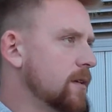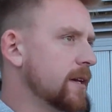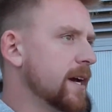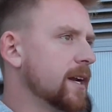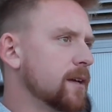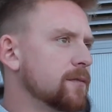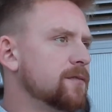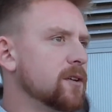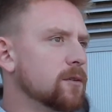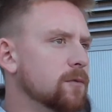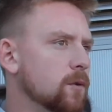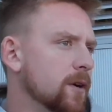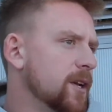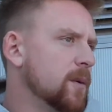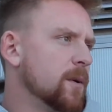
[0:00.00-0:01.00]
you got to get a feel
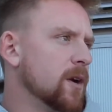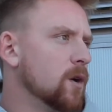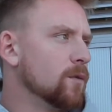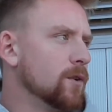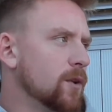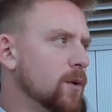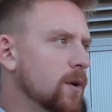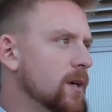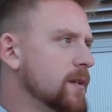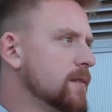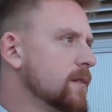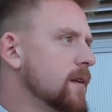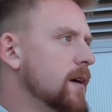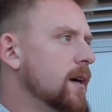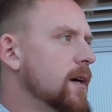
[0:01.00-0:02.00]
for it. You don't want to overdo it.
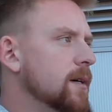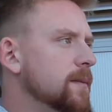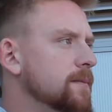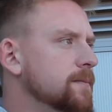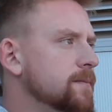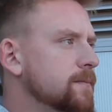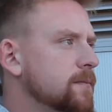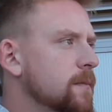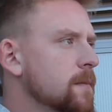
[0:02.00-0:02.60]
Um,